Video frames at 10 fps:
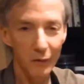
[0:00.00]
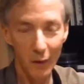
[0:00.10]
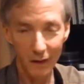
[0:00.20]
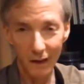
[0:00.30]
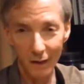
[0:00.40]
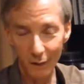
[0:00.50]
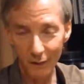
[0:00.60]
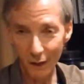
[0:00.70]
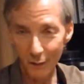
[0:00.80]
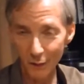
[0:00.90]
Isolate those
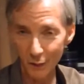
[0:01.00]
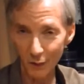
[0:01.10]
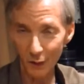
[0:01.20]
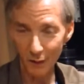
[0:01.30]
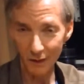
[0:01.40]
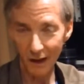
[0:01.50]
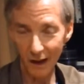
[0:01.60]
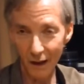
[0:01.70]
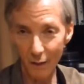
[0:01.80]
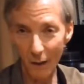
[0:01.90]
individual notes. Again,
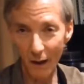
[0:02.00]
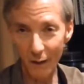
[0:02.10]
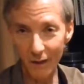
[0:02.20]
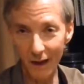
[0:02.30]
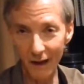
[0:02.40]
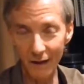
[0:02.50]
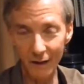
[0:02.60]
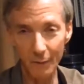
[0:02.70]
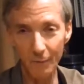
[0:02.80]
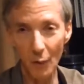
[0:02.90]
these minor
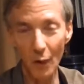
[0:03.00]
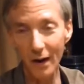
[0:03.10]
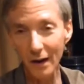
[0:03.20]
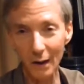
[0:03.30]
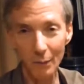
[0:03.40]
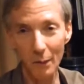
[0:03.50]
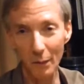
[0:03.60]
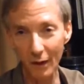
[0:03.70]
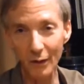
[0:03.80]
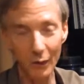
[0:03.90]
seconds are hidden a little bit
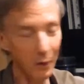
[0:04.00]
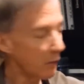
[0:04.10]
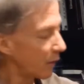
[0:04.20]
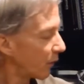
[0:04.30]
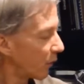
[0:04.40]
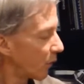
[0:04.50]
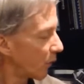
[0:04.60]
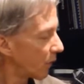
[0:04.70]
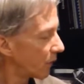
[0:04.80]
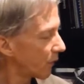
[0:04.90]
because they're in the middle of the
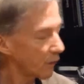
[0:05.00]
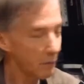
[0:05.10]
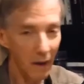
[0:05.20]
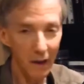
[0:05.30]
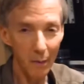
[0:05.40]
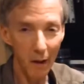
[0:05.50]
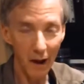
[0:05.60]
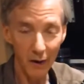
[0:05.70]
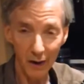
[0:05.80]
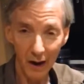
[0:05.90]
chord. So here's my E
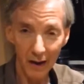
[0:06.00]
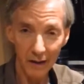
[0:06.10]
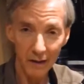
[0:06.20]
minor 9.